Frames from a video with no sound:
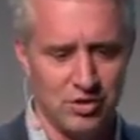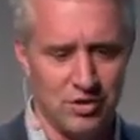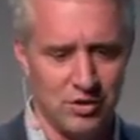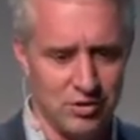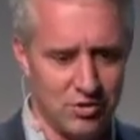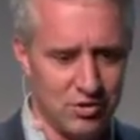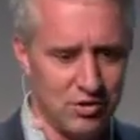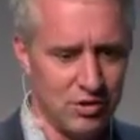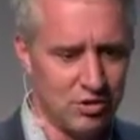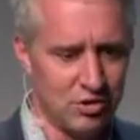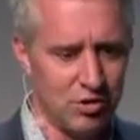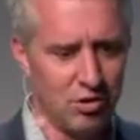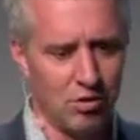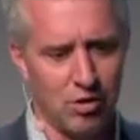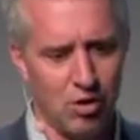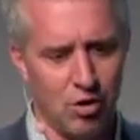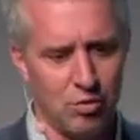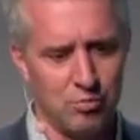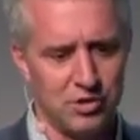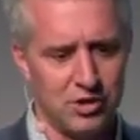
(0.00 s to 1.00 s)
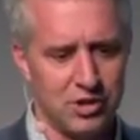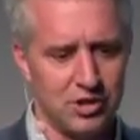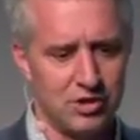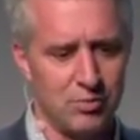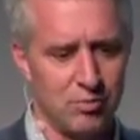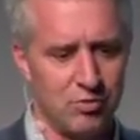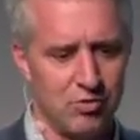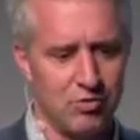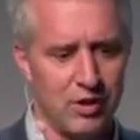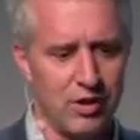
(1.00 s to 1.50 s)
these solar home
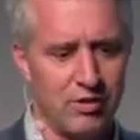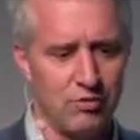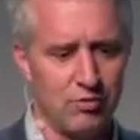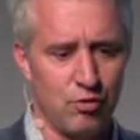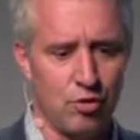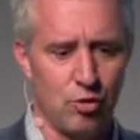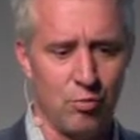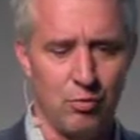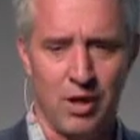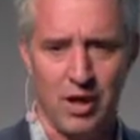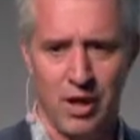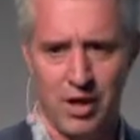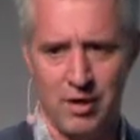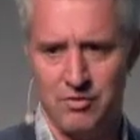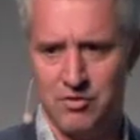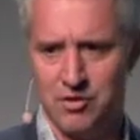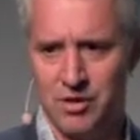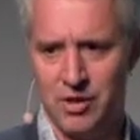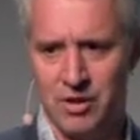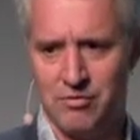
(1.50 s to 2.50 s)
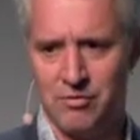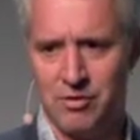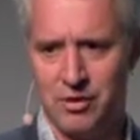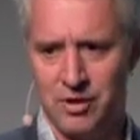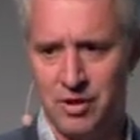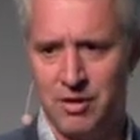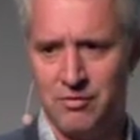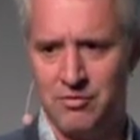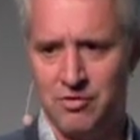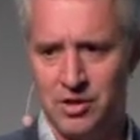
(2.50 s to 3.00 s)
systems transform lives in Africa,
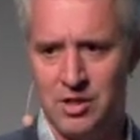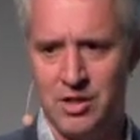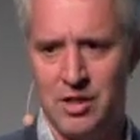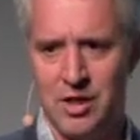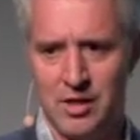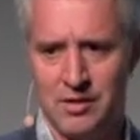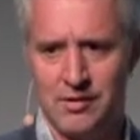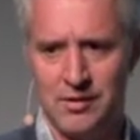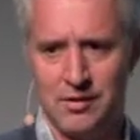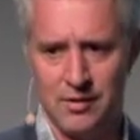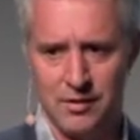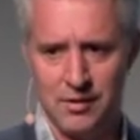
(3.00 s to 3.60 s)
and I've seen that.